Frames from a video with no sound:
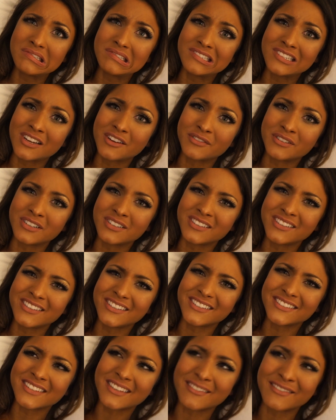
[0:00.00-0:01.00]
Not really
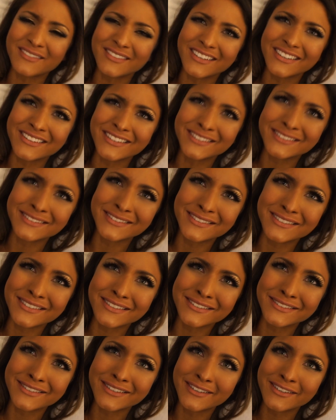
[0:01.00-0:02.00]
because I don't think this is
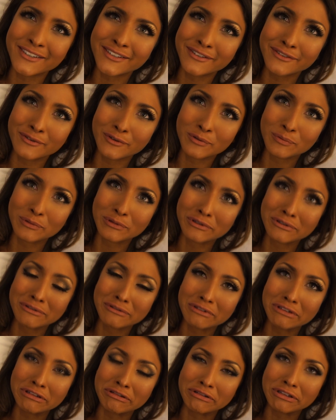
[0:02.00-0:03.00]
considered
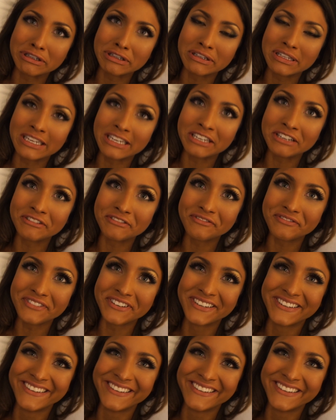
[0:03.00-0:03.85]
normal in real life.